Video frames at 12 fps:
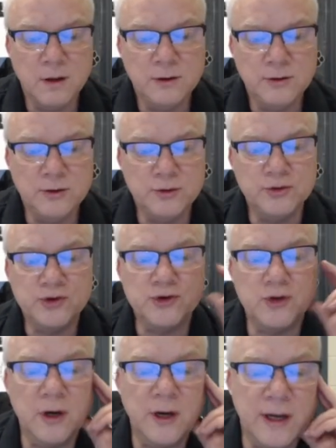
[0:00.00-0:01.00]
to
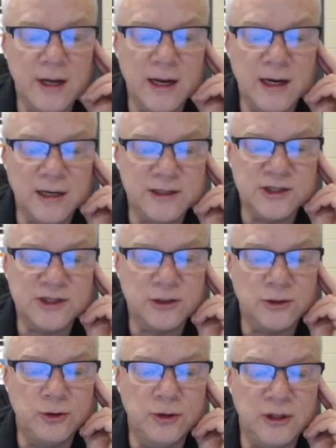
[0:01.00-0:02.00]
string, and let's
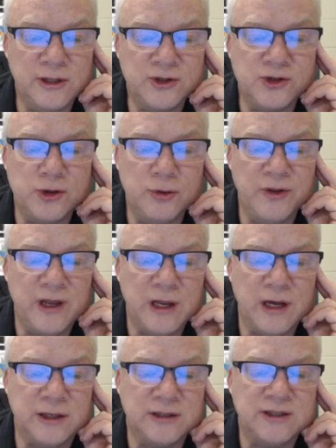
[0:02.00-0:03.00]
do
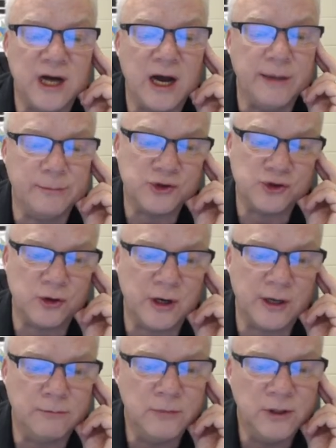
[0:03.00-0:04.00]
the time string.
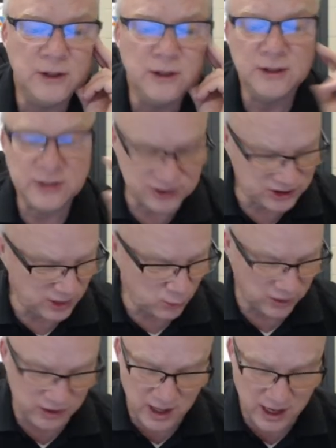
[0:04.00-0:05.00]
Let's see
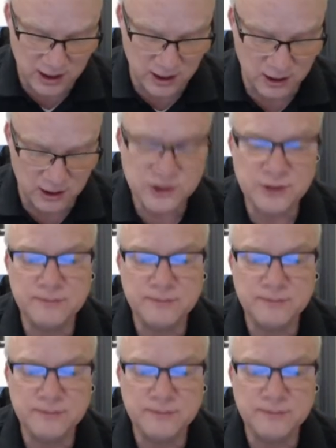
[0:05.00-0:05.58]
what that does.